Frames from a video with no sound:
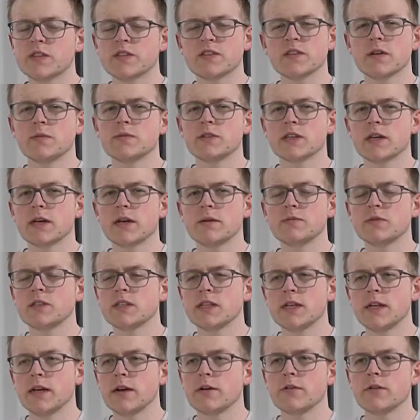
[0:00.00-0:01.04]
sometimes
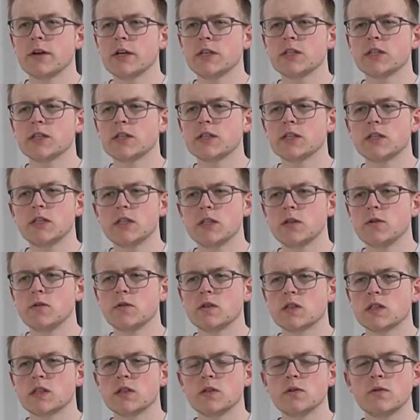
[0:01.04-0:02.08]
the narration is
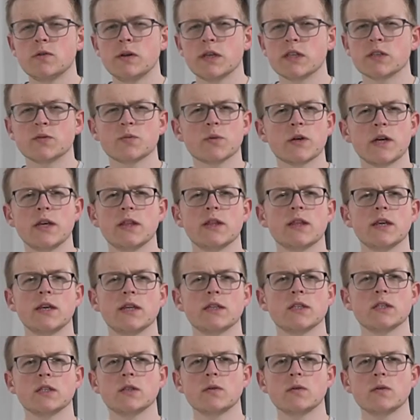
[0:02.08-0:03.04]
used to explain things